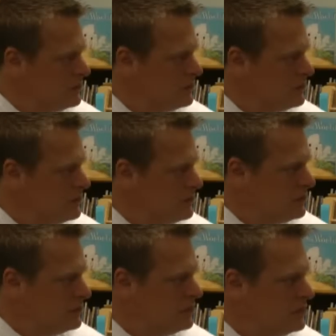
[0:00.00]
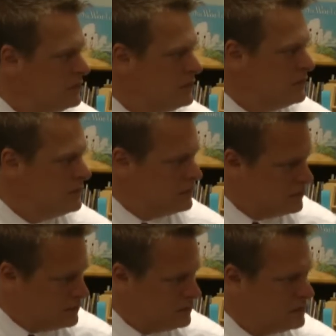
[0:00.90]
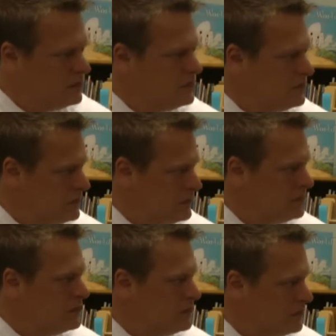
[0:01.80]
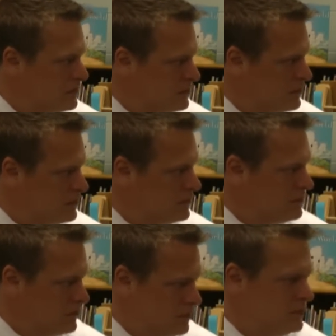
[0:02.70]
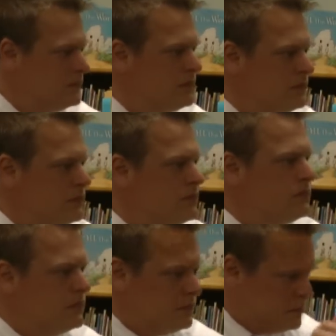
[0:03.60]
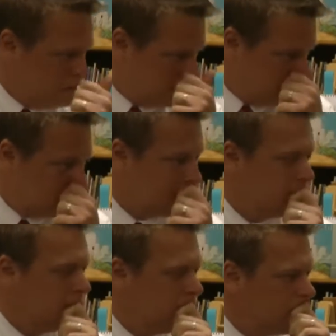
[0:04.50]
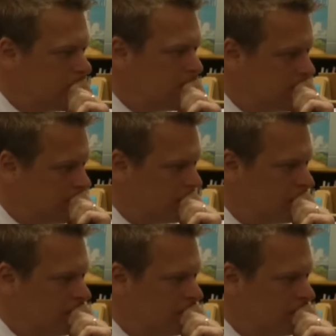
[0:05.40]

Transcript: to get cut if the budget does happen to go down or whatever. Could those 2